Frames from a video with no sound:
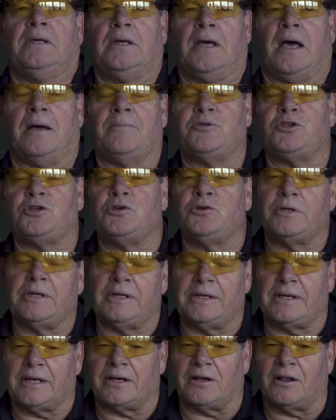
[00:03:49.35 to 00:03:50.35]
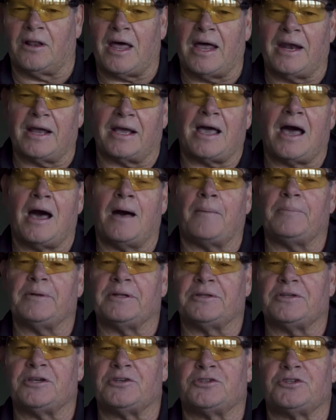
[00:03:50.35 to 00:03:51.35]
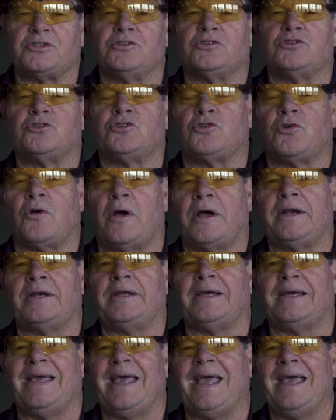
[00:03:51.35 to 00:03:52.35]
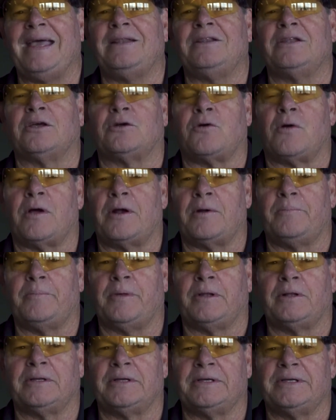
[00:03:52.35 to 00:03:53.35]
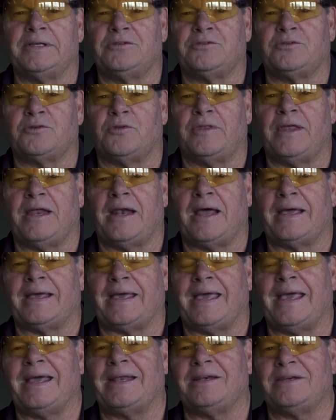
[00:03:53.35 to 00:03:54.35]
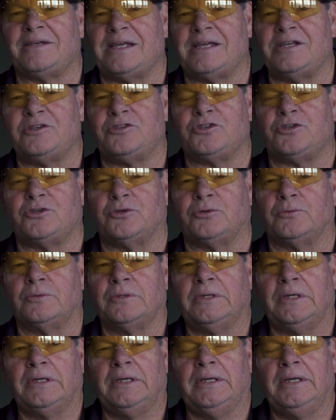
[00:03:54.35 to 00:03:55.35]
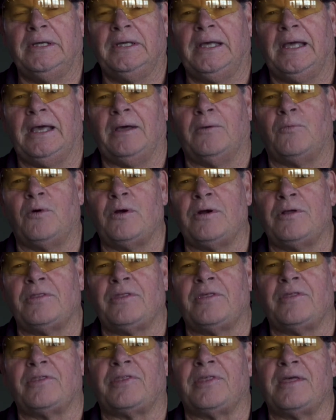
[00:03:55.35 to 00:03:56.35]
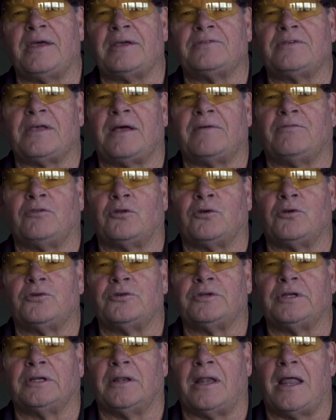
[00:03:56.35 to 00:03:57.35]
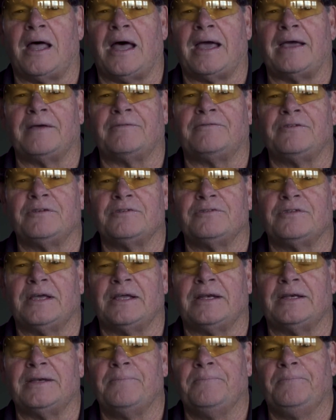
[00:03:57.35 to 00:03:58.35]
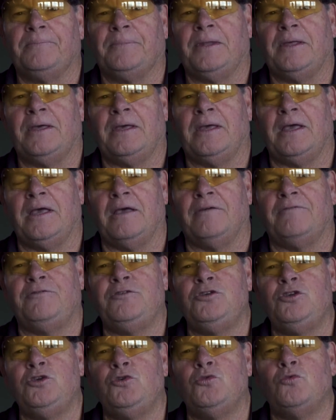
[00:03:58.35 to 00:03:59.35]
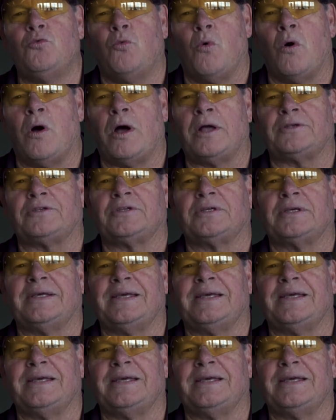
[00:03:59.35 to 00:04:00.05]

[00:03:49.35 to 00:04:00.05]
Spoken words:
I'm shooting in a lot of competitions, trying to gain the credibility so that I can teach you. And one of the things I've learned in life is that if you want to